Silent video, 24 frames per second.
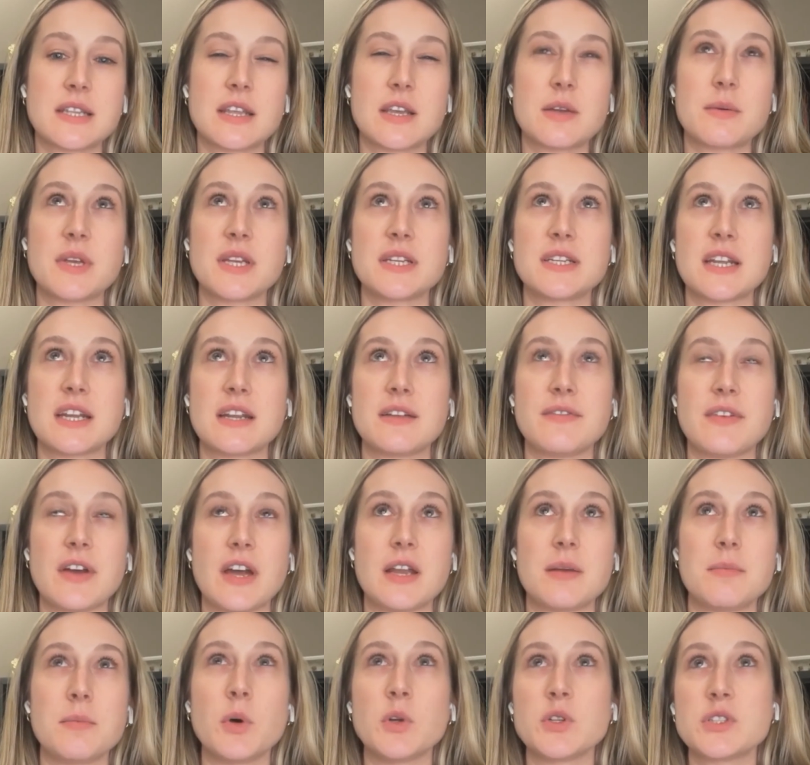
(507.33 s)
I think we
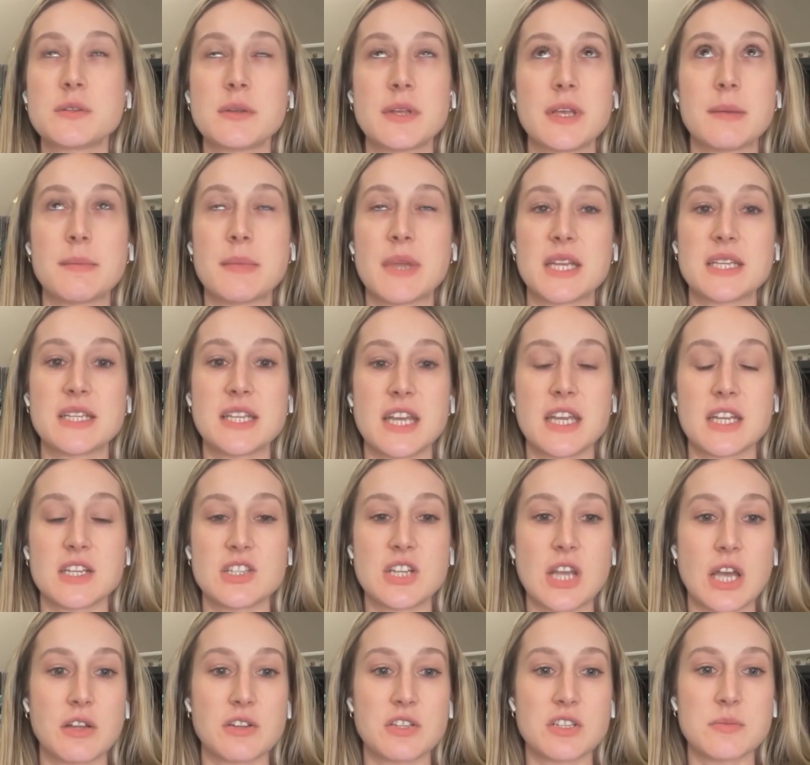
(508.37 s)
identified multiply
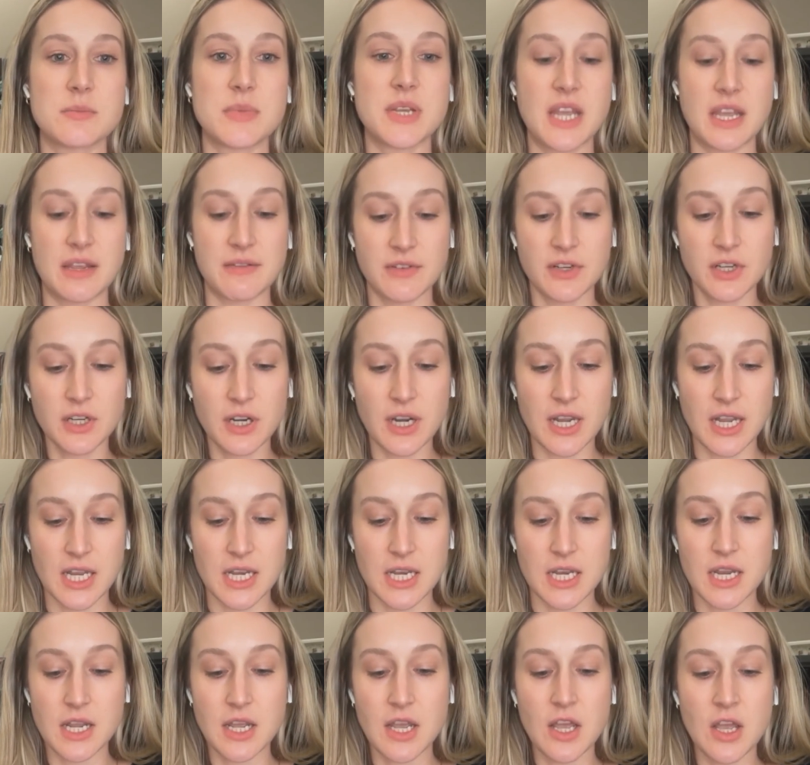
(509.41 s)
maintained challenging behavior,
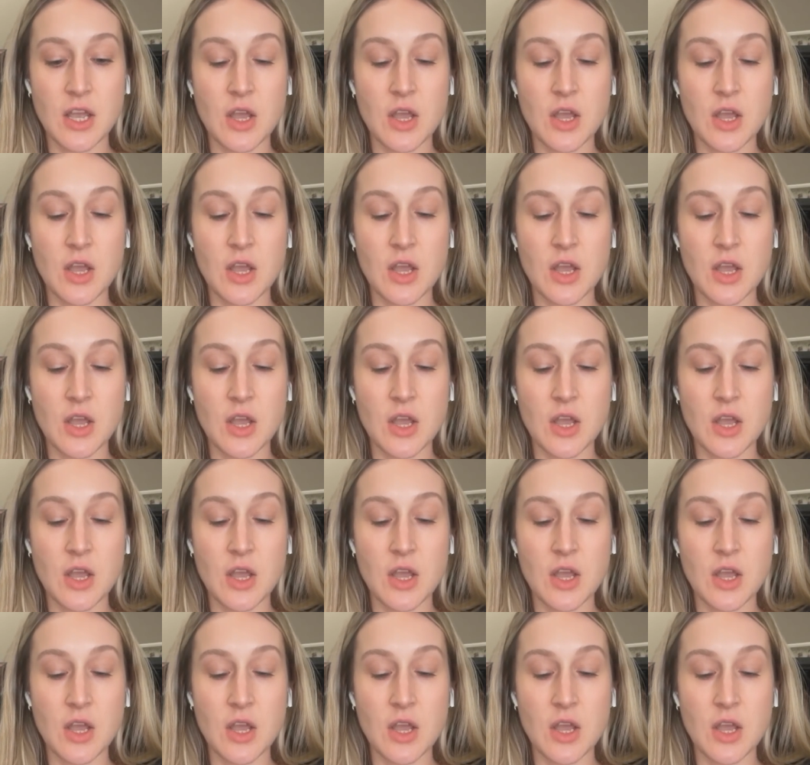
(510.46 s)
and